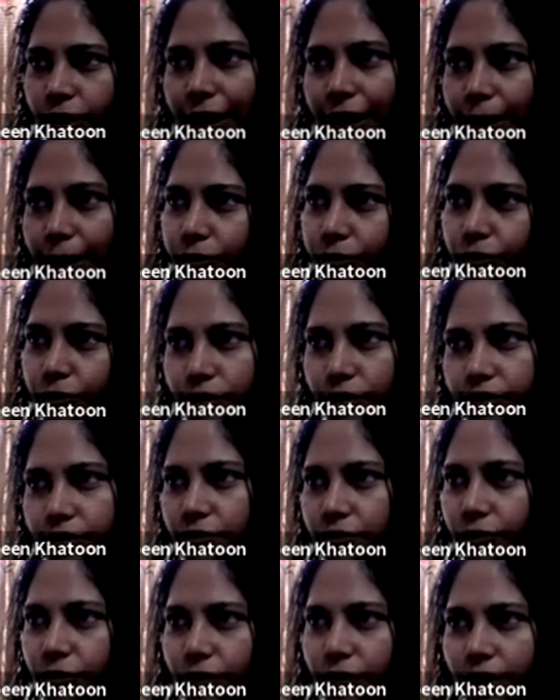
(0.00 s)
a cabin crew
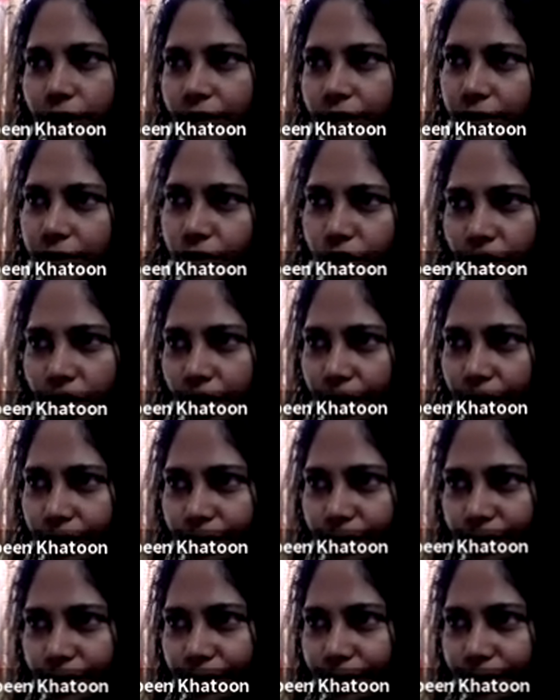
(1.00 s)
interview
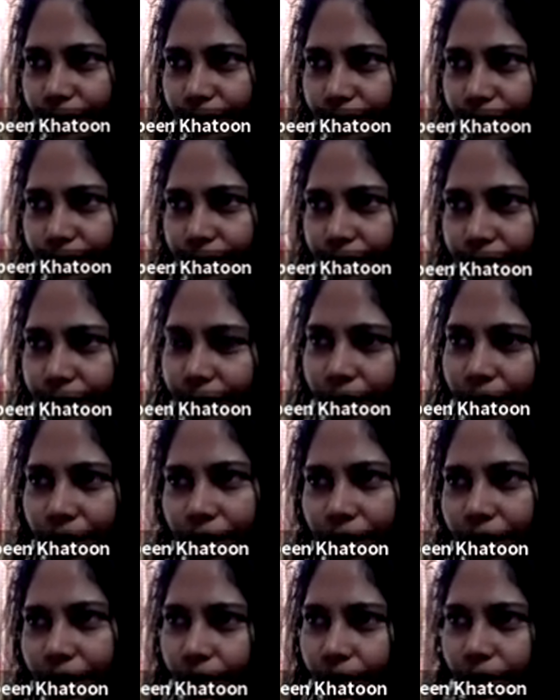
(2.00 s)
there
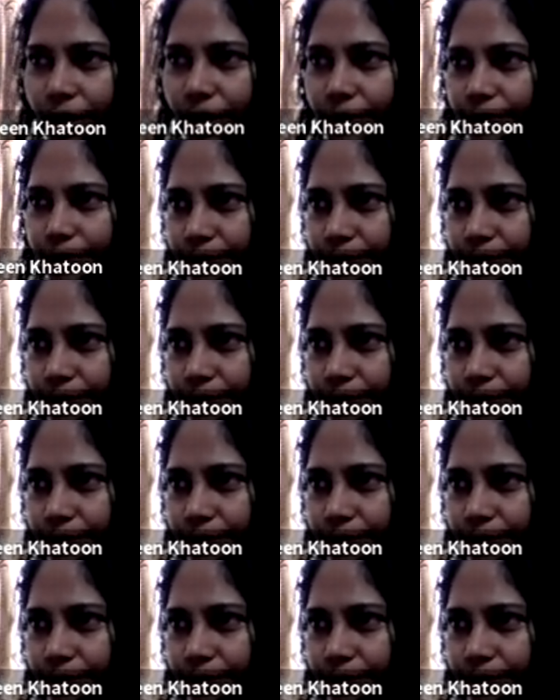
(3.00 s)
okay